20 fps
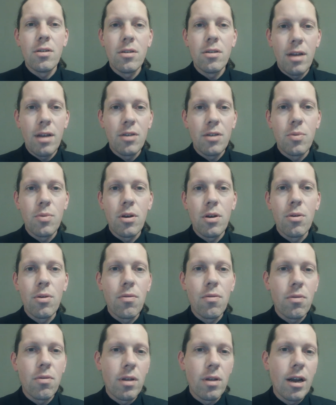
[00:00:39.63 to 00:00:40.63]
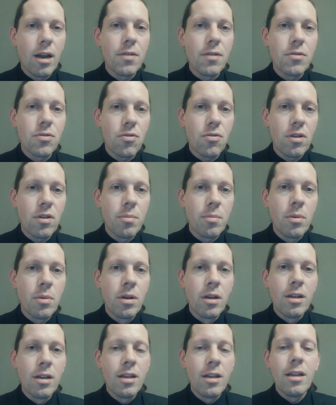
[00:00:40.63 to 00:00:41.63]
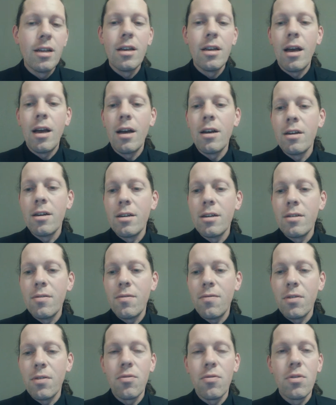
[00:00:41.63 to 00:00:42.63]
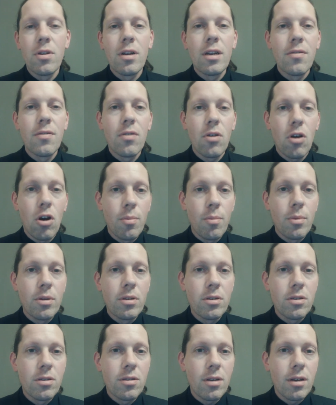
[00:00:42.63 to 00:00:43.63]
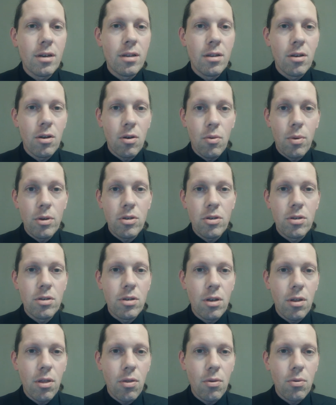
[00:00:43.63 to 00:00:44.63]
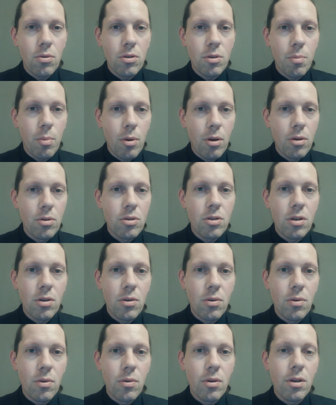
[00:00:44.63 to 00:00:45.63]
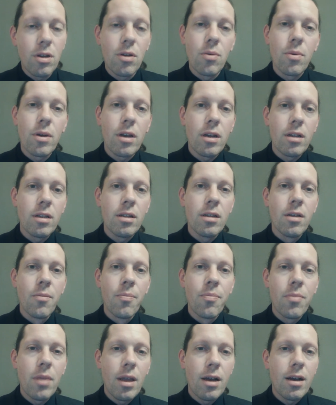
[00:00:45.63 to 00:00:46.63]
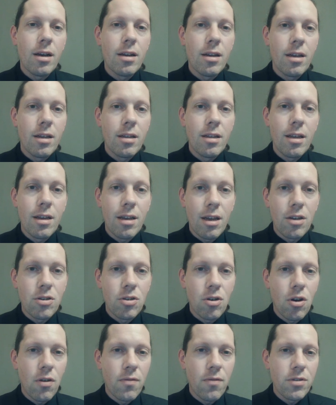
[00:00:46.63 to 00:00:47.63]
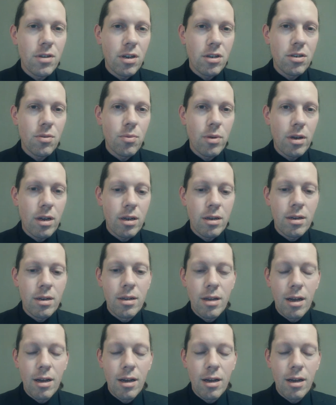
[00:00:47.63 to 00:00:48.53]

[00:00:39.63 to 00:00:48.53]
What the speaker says: as we go through the live stream, feel free to leave your comments and your questions, your thoughts below, so, we can engage in conversation. We can